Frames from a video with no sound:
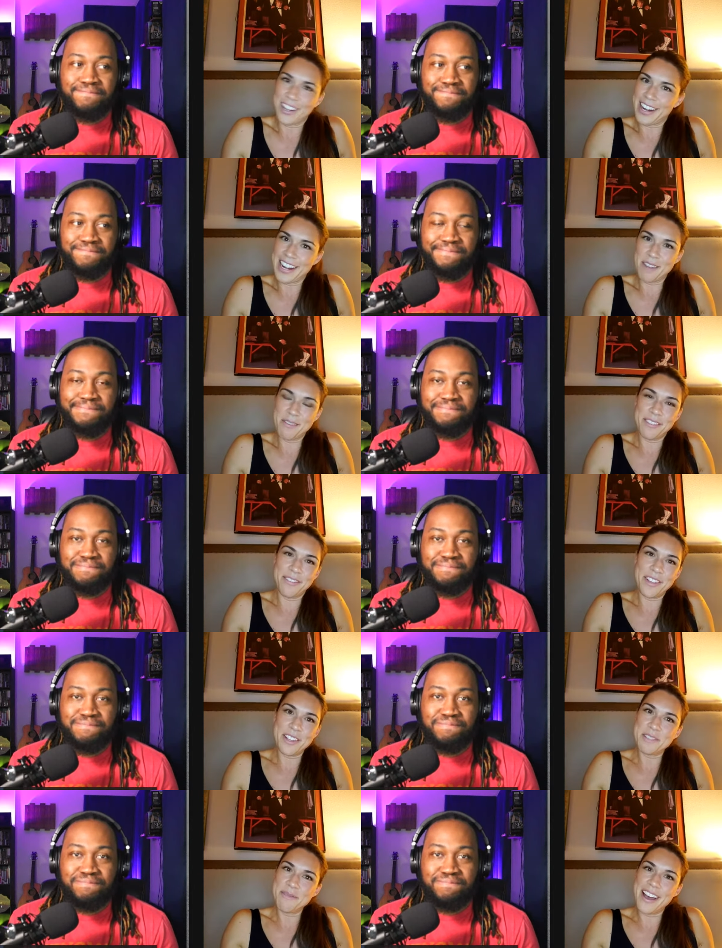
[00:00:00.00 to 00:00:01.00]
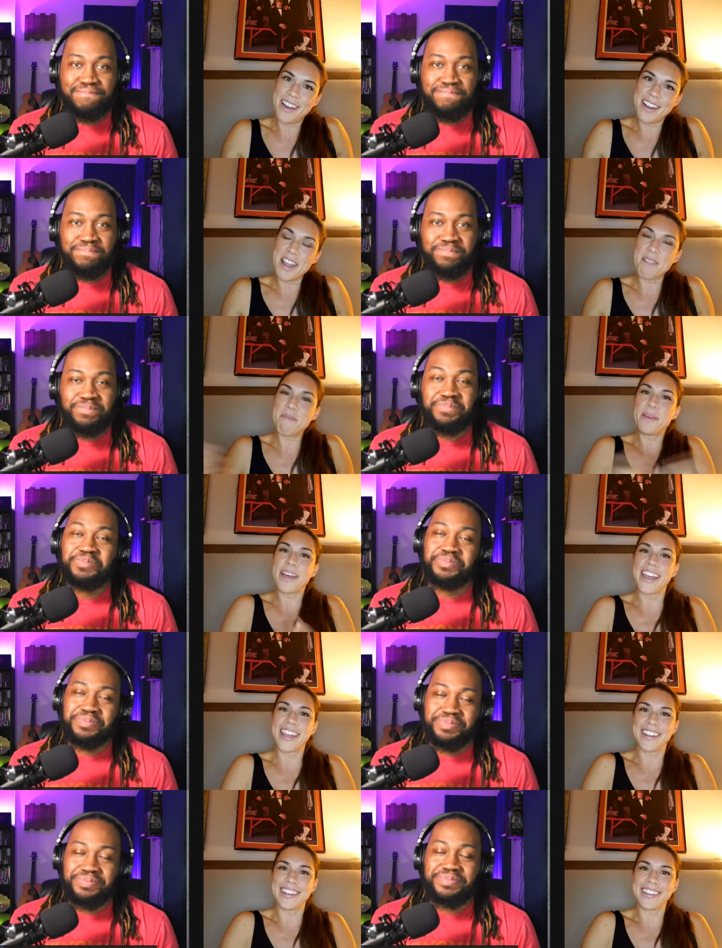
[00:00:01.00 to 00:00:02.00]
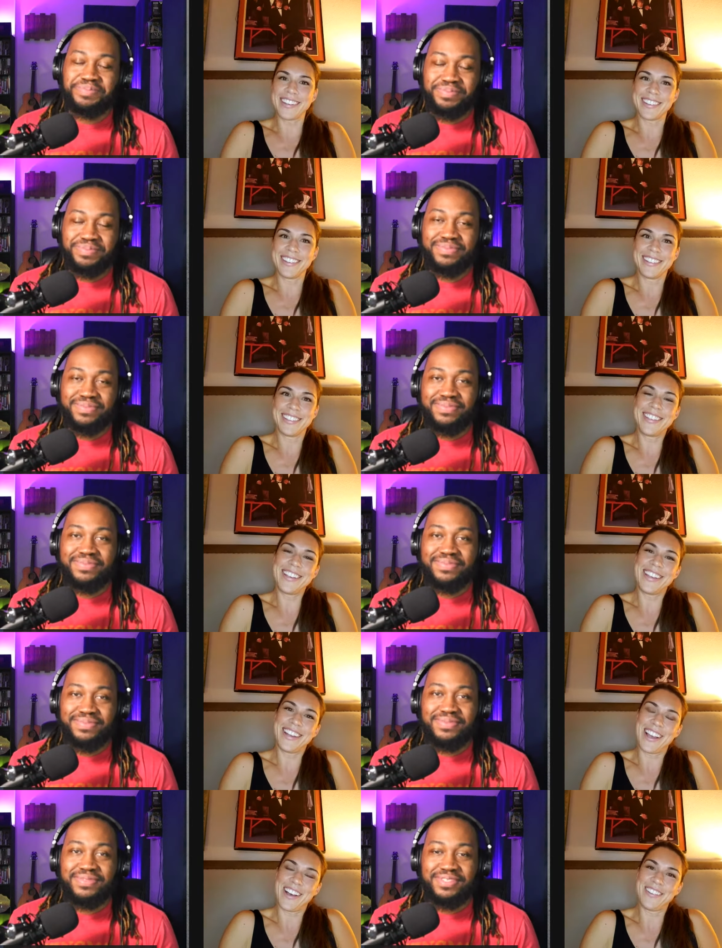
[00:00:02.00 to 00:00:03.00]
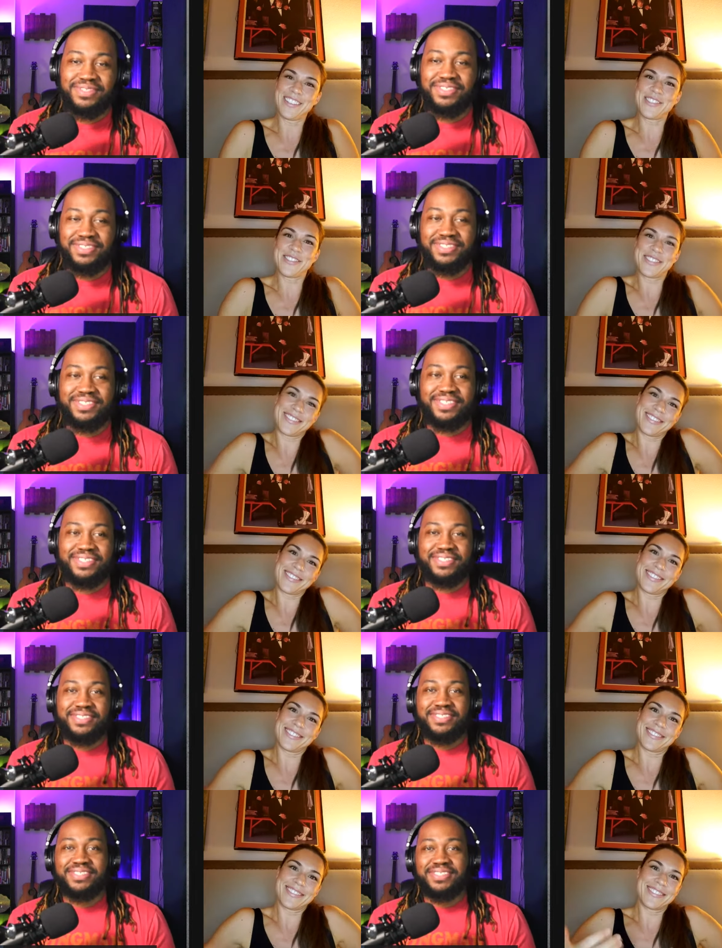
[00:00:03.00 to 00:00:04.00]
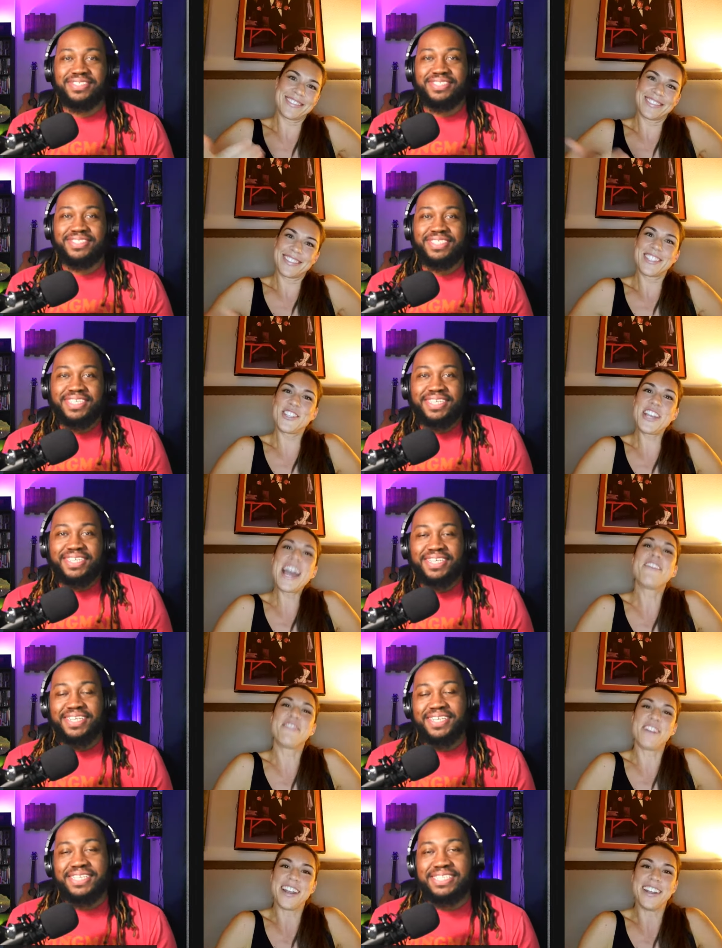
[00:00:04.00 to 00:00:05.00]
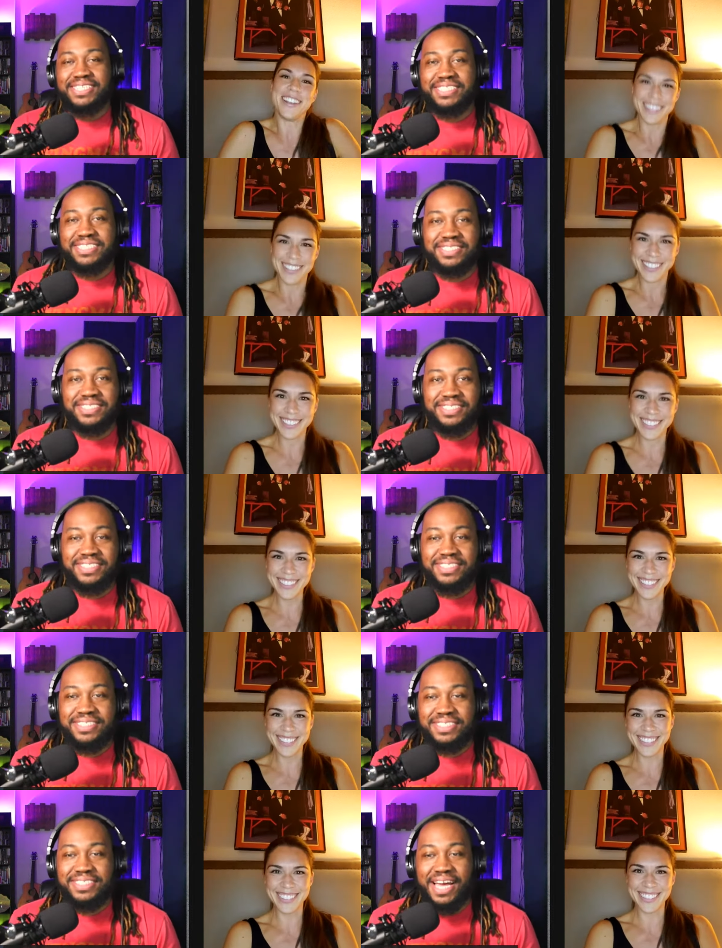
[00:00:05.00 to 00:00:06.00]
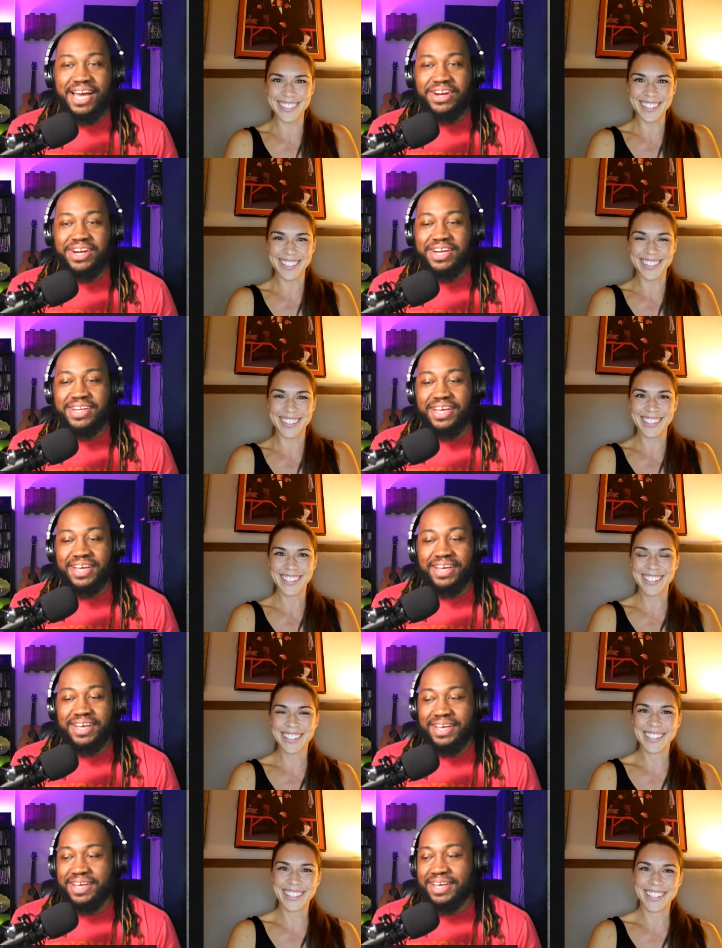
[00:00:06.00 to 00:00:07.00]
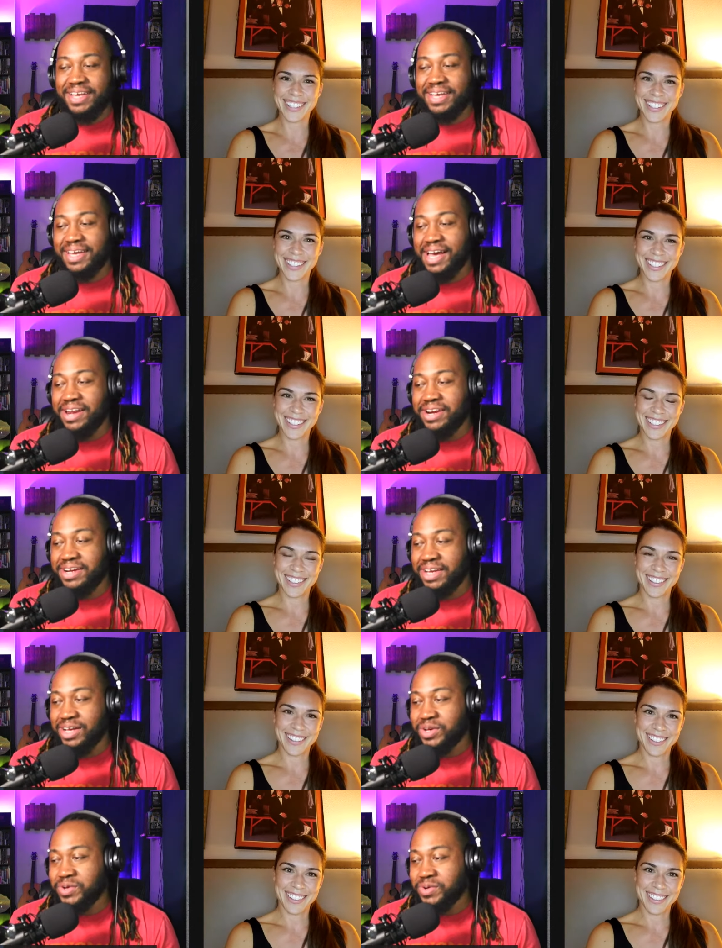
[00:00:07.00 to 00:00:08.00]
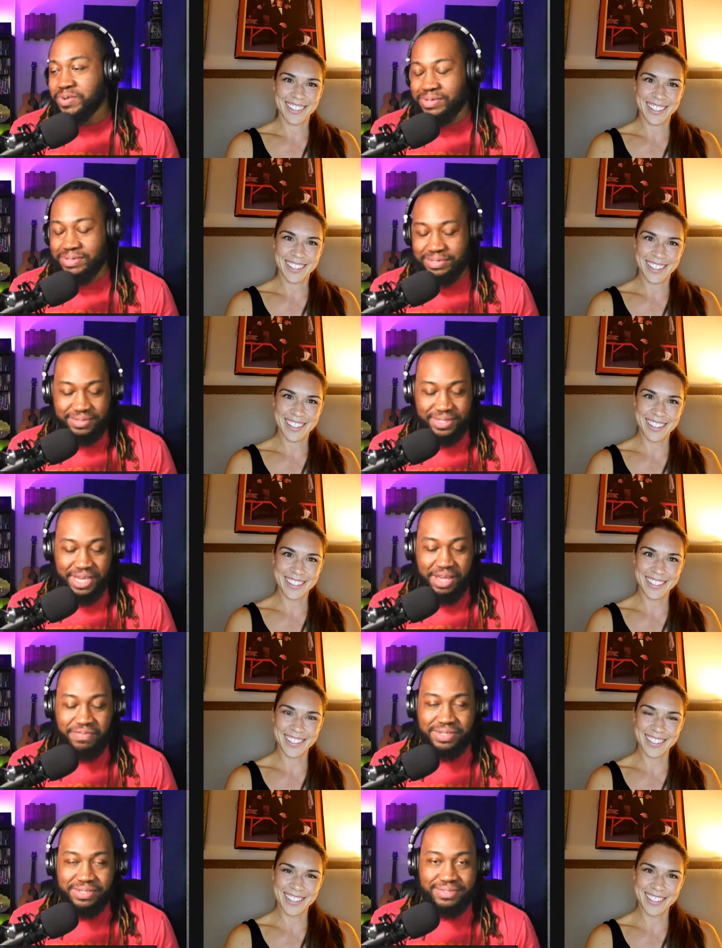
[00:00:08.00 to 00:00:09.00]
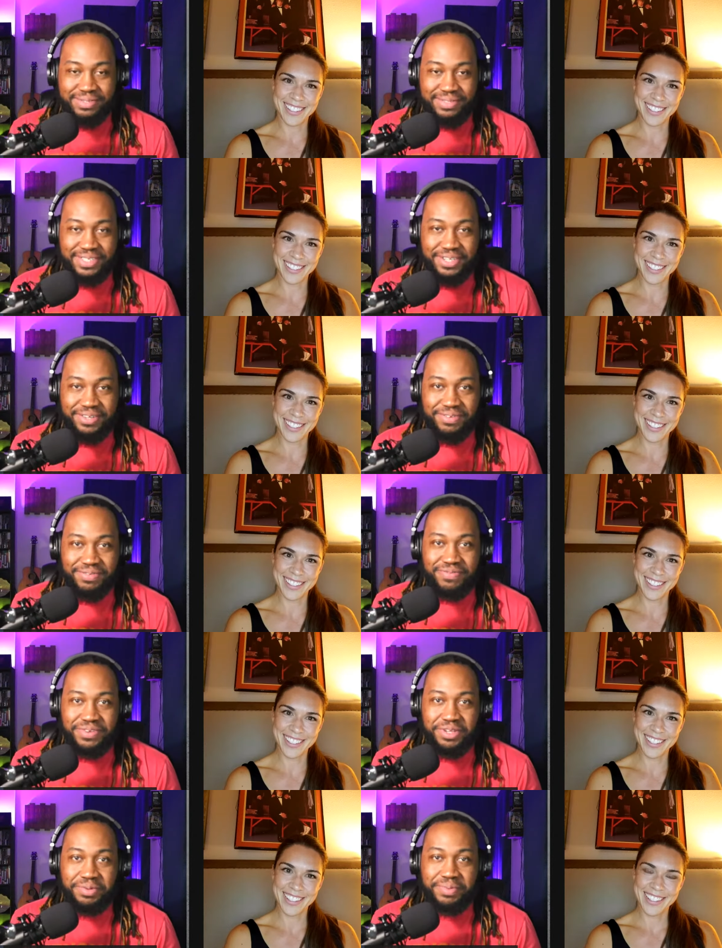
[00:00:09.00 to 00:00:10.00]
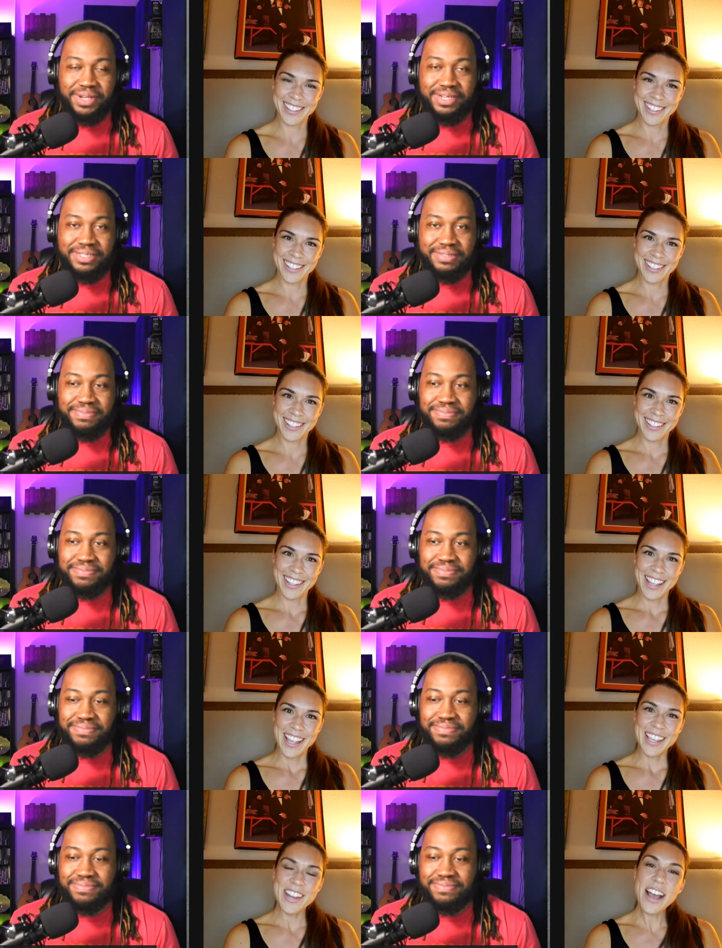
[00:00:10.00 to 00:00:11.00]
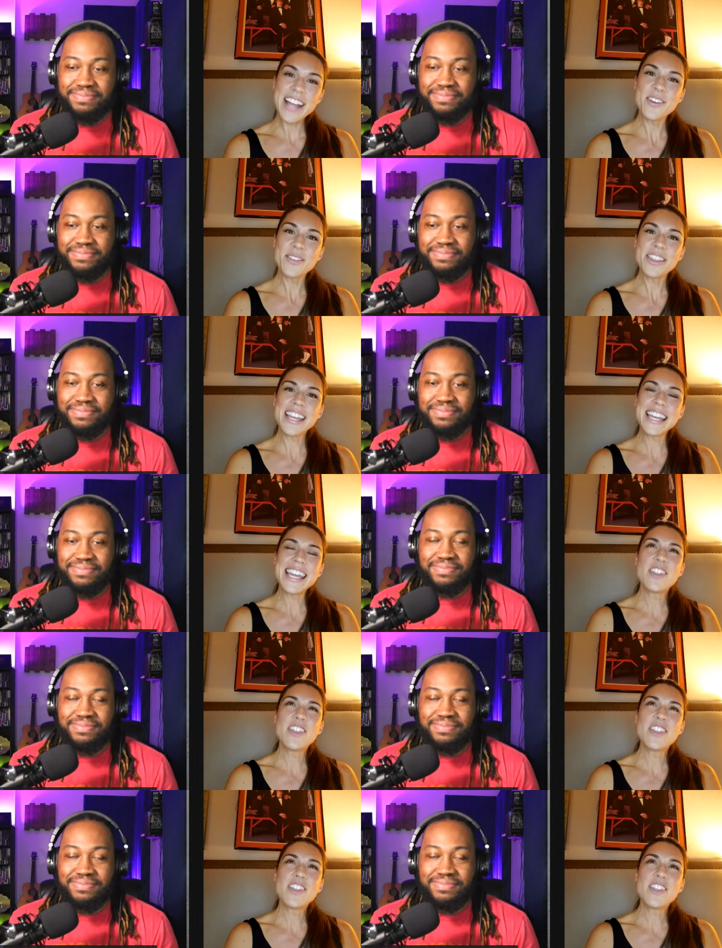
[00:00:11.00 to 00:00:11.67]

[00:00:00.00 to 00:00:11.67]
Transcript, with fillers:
Speaker 1: Granddad would have felt about it, but mm. you know, she had fun.
Speaker 2: how did uh how did Uncle Kevin, you know, feel
Speaker 1: about it? You know, I don't think he